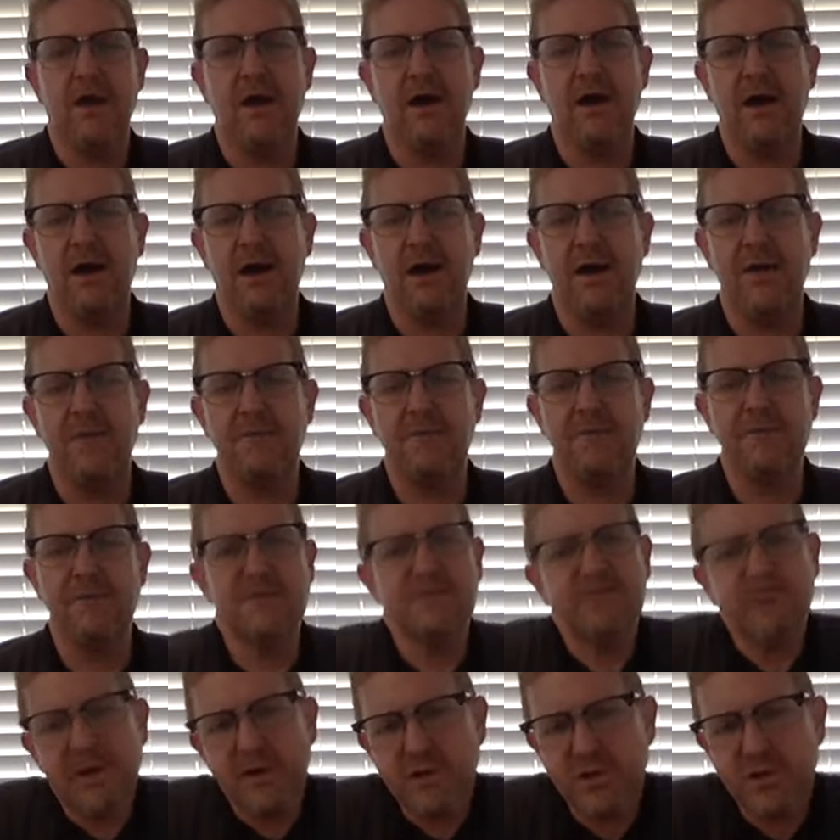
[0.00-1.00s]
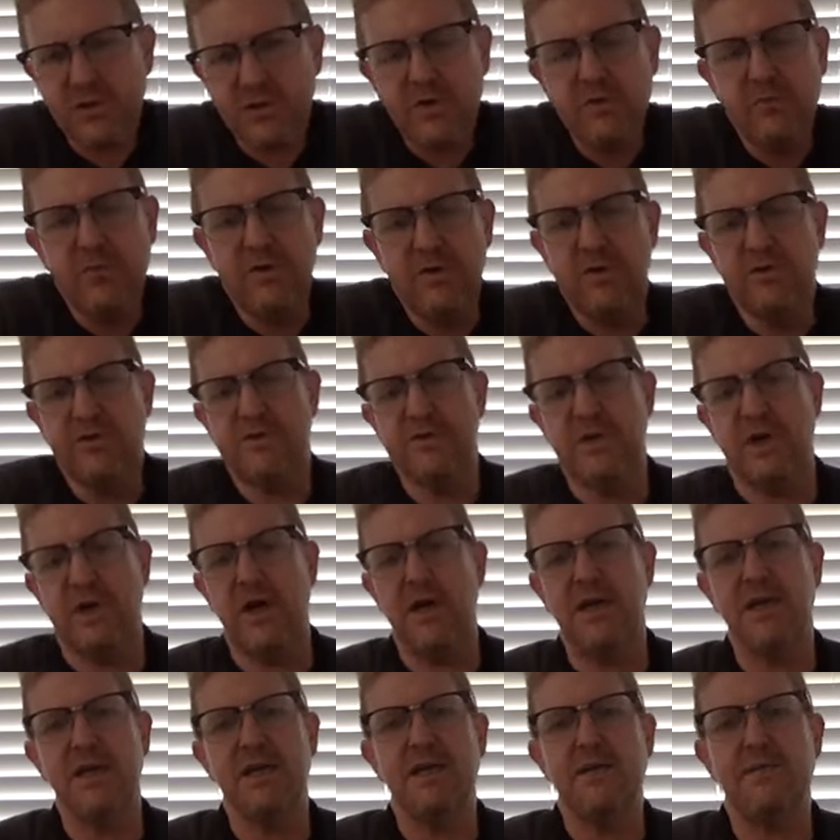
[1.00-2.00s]
um, especially when you're
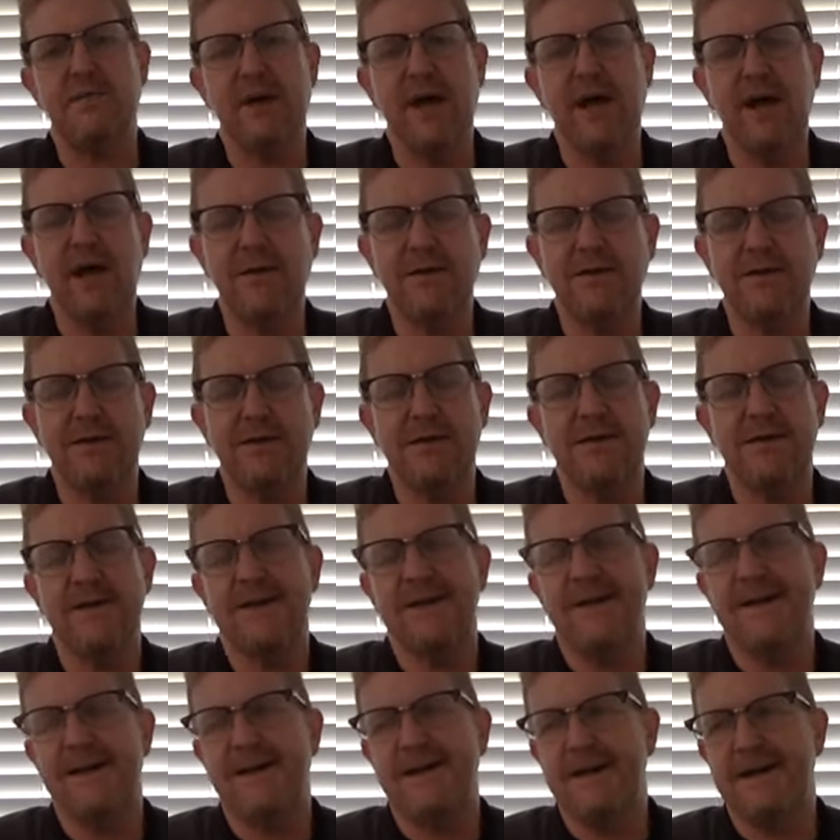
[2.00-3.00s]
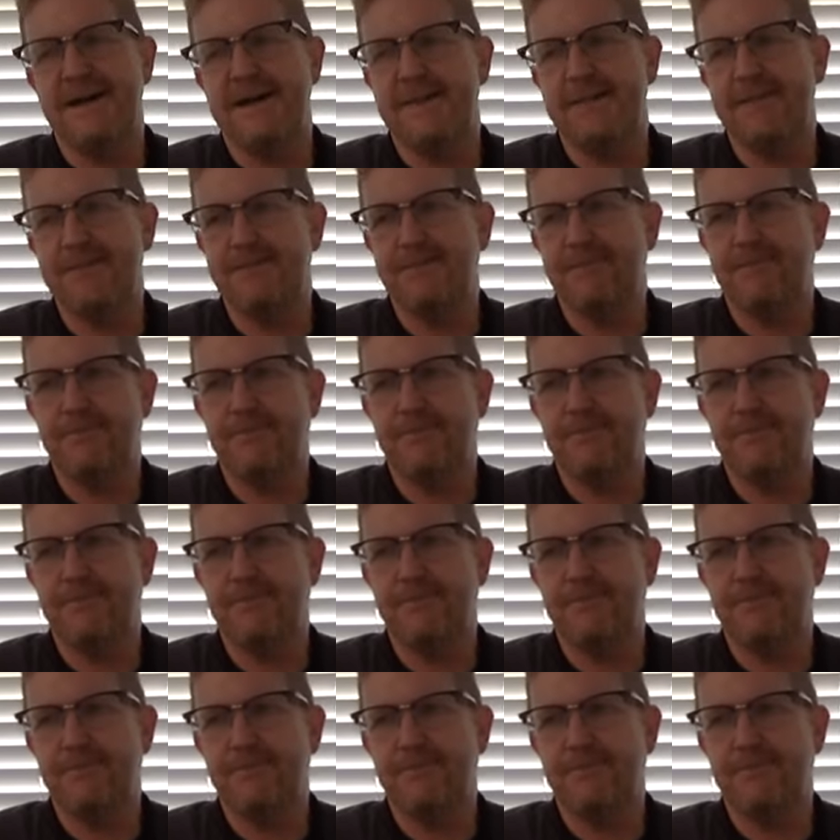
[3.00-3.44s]
talking about um,